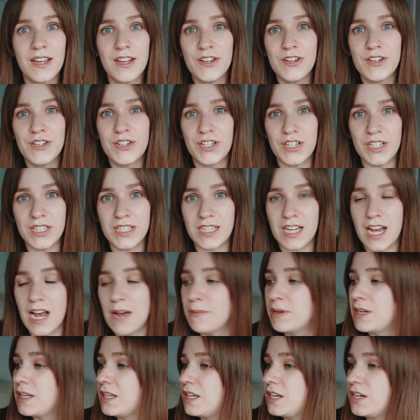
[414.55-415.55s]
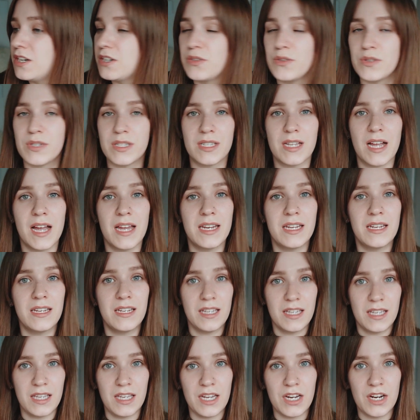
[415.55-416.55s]
she's coming here to study
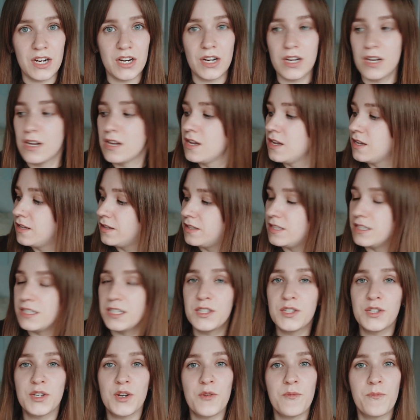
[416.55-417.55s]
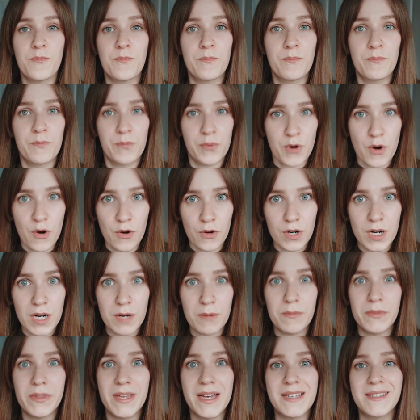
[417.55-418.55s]
here, this is her
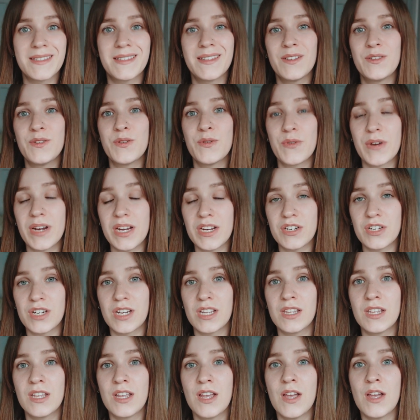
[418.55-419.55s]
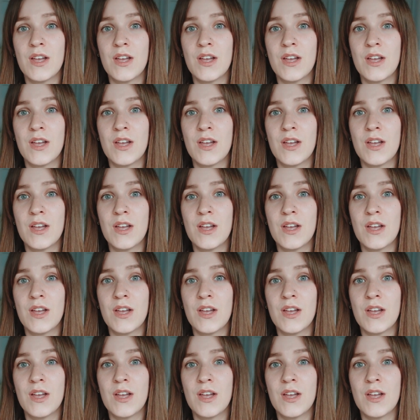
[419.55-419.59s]
program, that's the duration.